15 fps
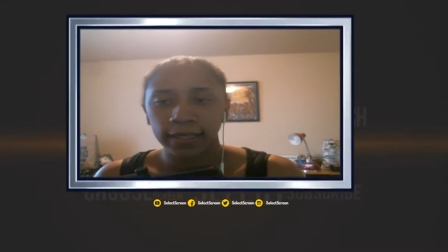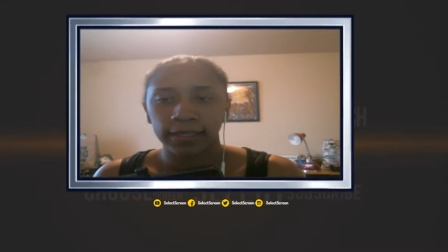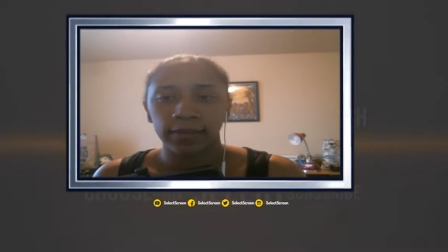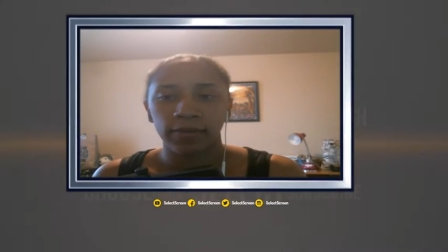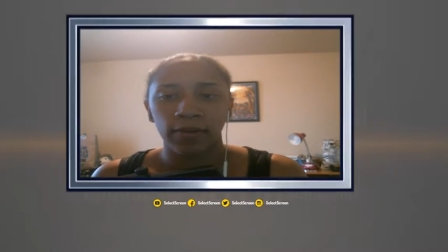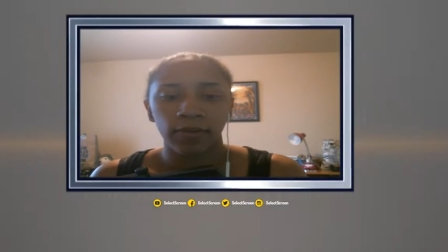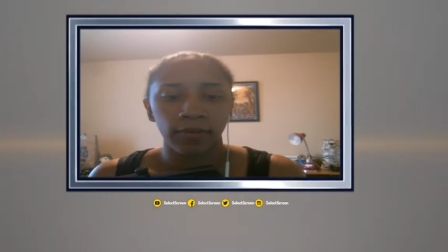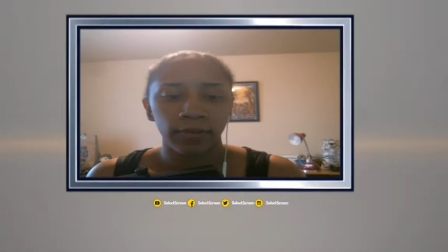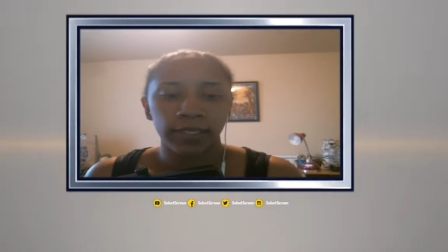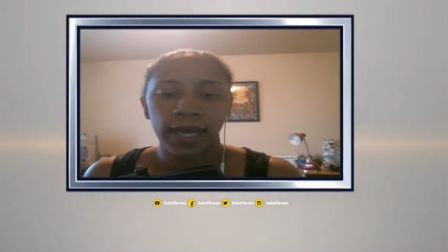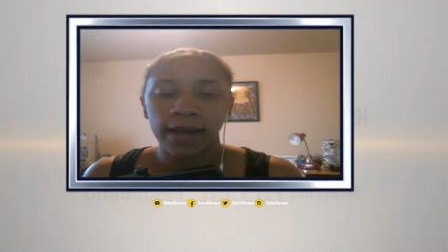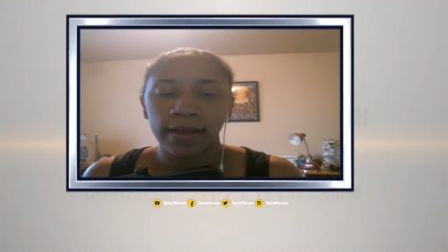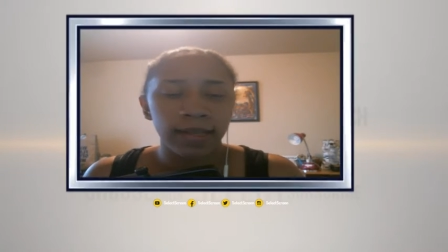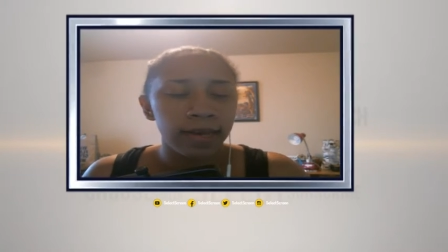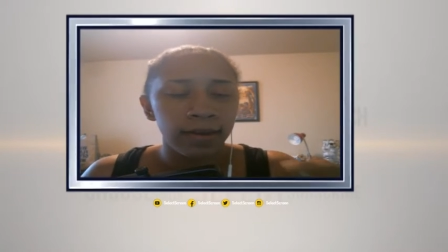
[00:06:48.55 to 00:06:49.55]
It throws
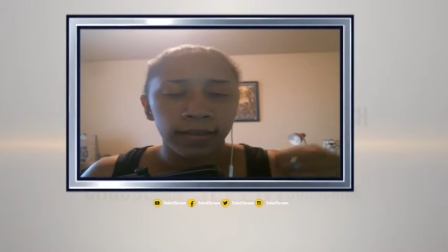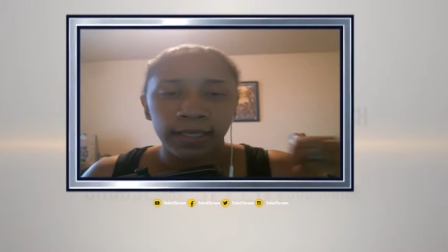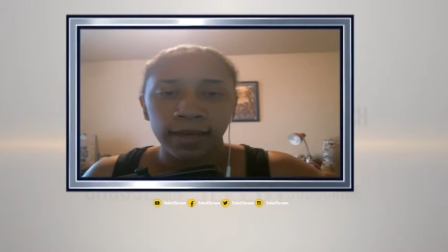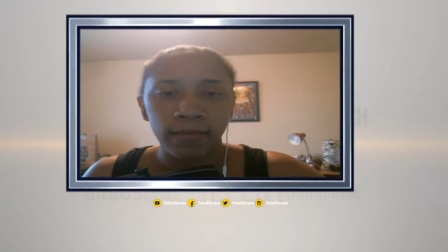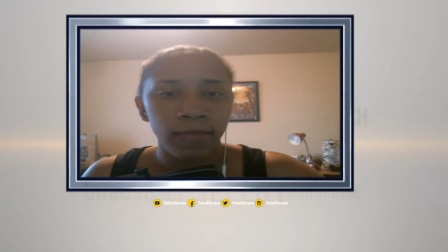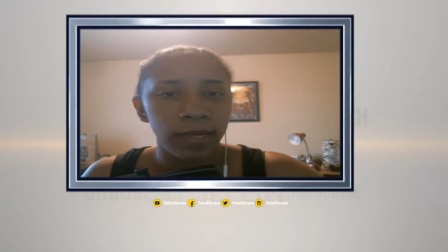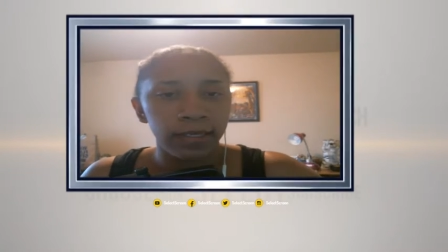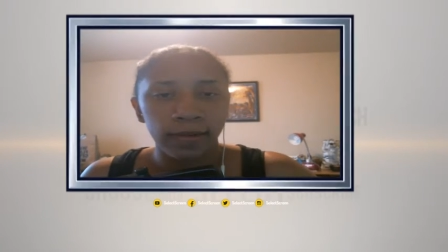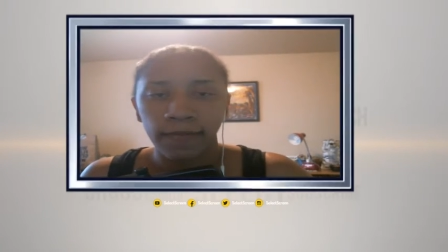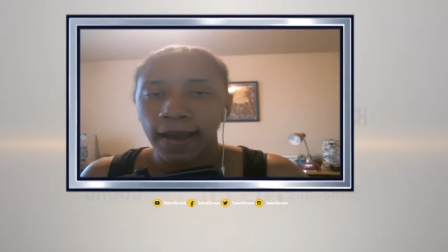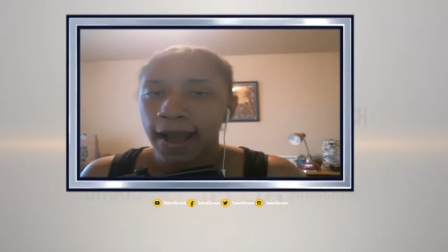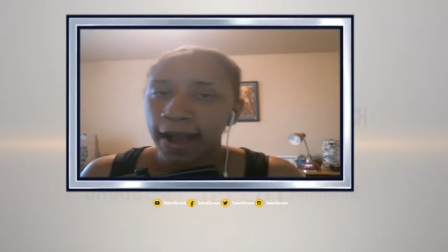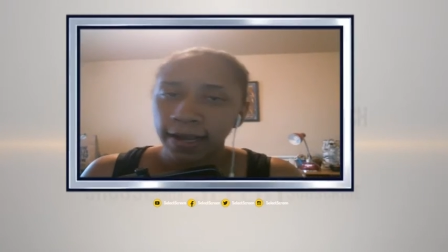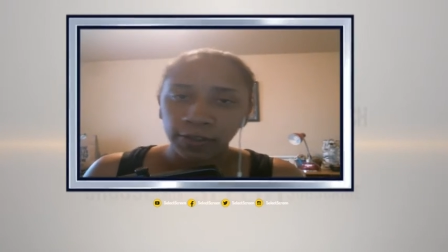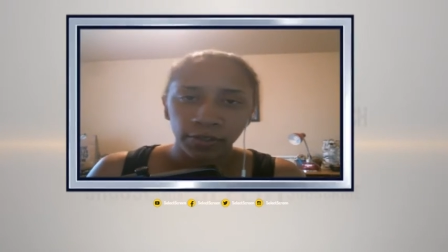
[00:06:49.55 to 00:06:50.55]
out little tidbits of
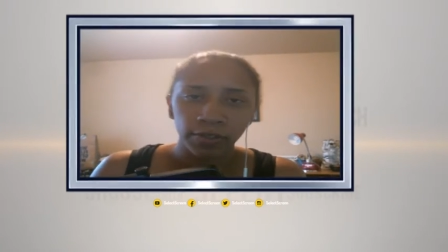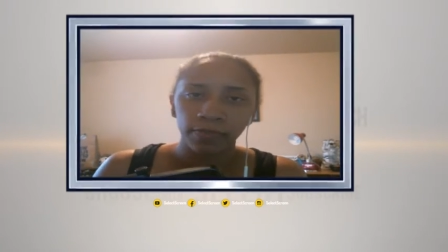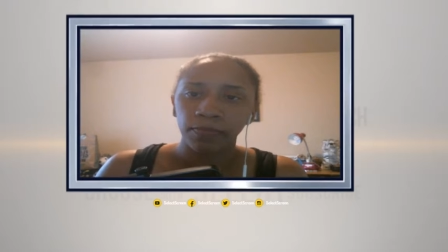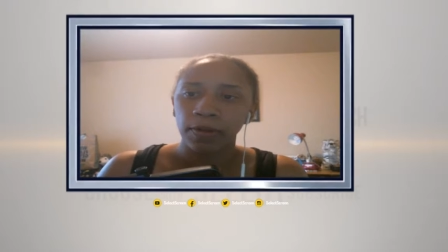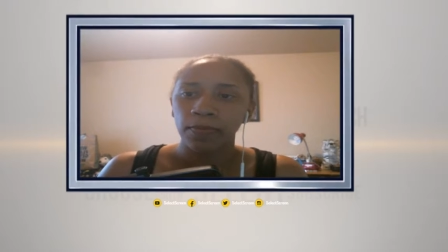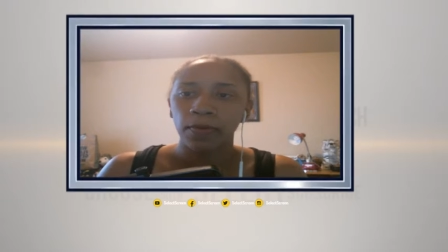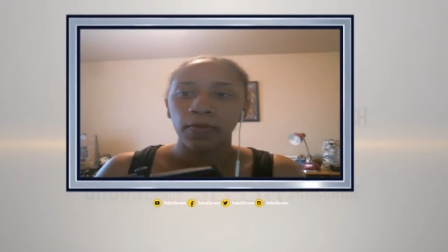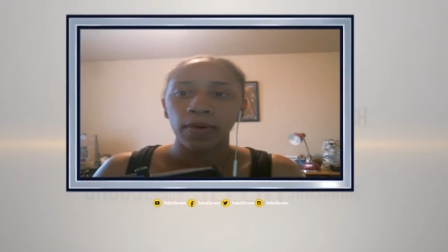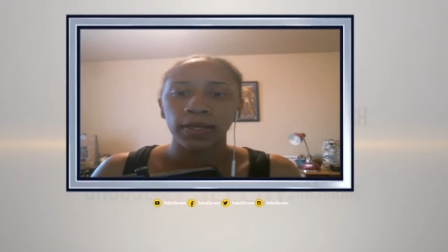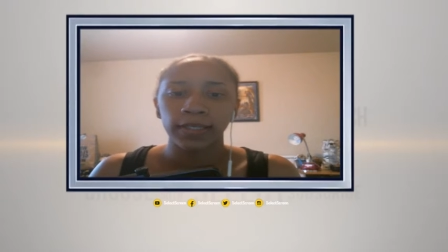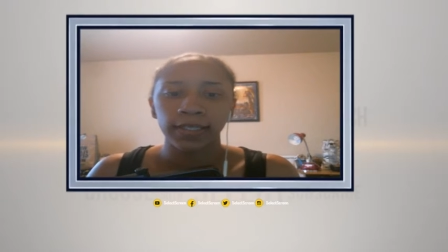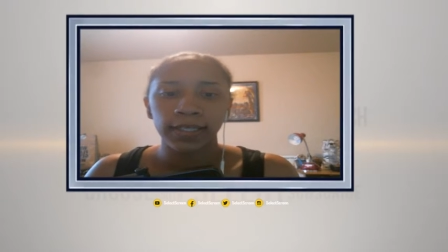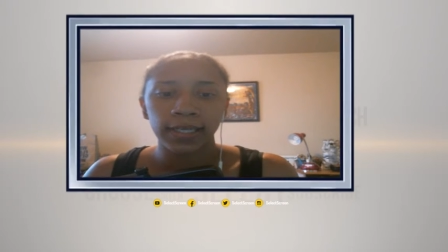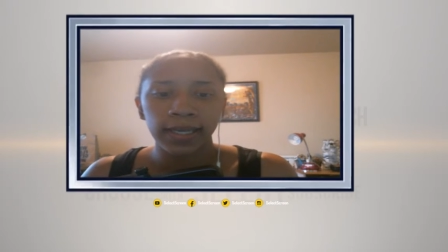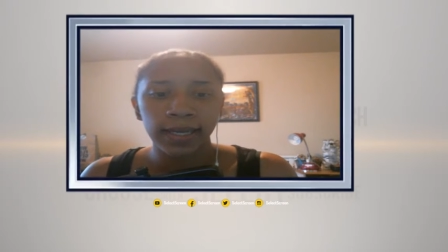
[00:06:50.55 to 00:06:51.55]
action people want to
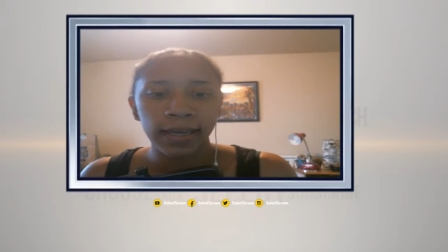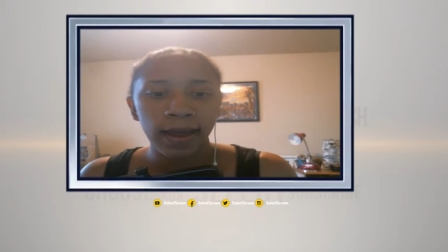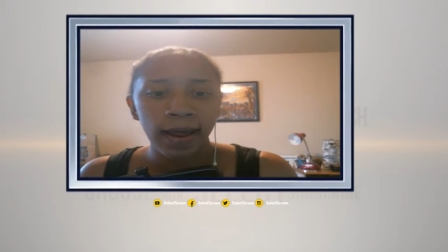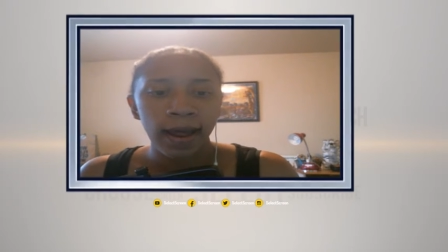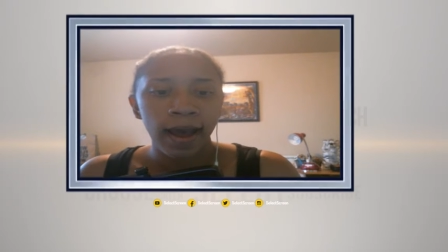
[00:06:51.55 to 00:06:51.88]
see,